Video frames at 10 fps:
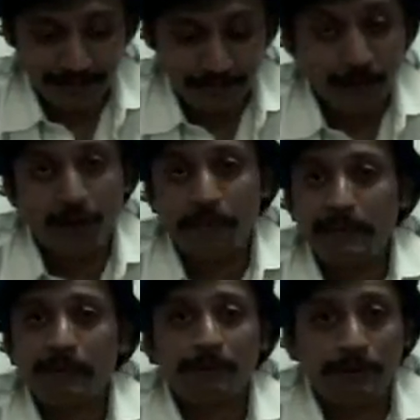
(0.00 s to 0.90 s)
for a lot of
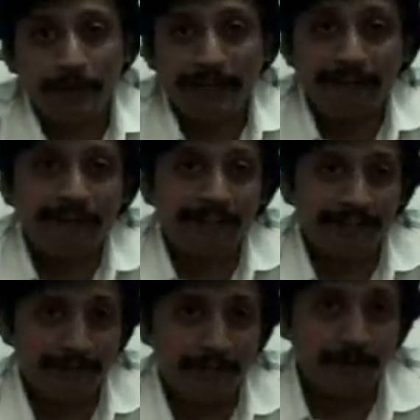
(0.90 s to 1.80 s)
people it was quite
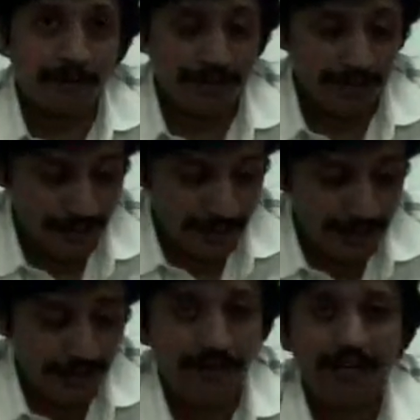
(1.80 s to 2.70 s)
evident, because the day
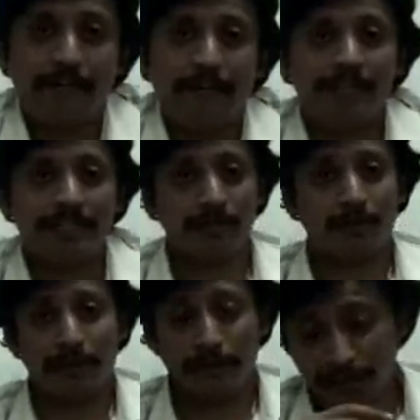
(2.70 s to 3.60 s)
she filed a maintenance, a lot of people